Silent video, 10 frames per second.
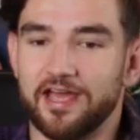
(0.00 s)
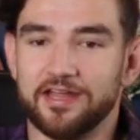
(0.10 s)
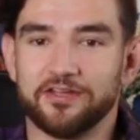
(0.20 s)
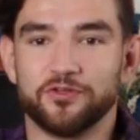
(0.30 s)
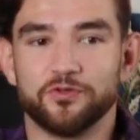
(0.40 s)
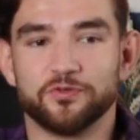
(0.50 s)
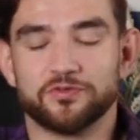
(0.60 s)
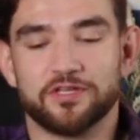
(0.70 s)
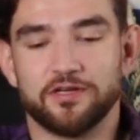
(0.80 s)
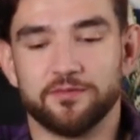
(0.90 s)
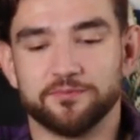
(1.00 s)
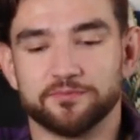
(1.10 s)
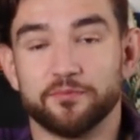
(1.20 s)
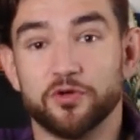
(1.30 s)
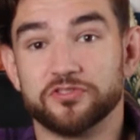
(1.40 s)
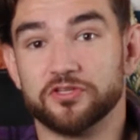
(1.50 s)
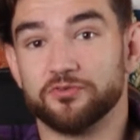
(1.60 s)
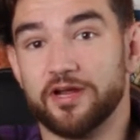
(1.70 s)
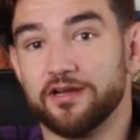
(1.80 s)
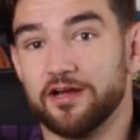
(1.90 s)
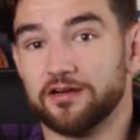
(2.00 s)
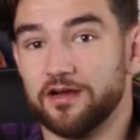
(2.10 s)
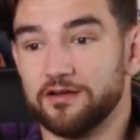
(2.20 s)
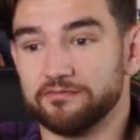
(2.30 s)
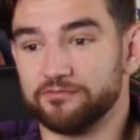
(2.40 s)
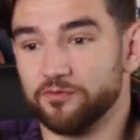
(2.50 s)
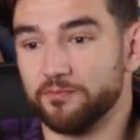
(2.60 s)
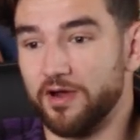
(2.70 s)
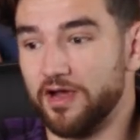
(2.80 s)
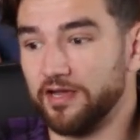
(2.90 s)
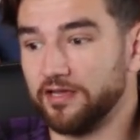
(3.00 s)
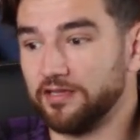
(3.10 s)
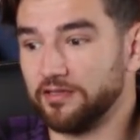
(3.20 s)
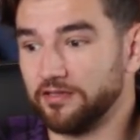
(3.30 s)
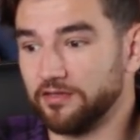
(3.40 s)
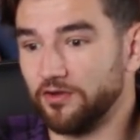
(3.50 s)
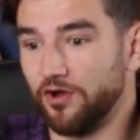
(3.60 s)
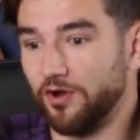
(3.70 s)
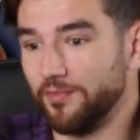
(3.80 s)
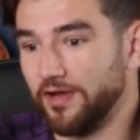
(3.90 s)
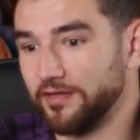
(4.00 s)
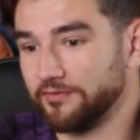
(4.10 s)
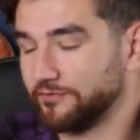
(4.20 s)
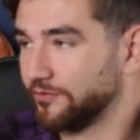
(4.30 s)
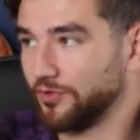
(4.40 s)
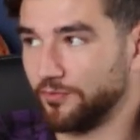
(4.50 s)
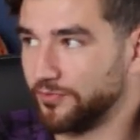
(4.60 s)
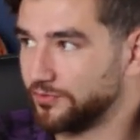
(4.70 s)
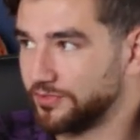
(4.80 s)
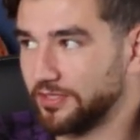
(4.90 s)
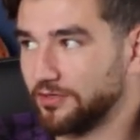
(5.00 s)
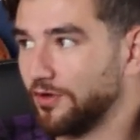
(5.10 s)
I use um, motion array dot com for my all my you know music, yeah, yeah.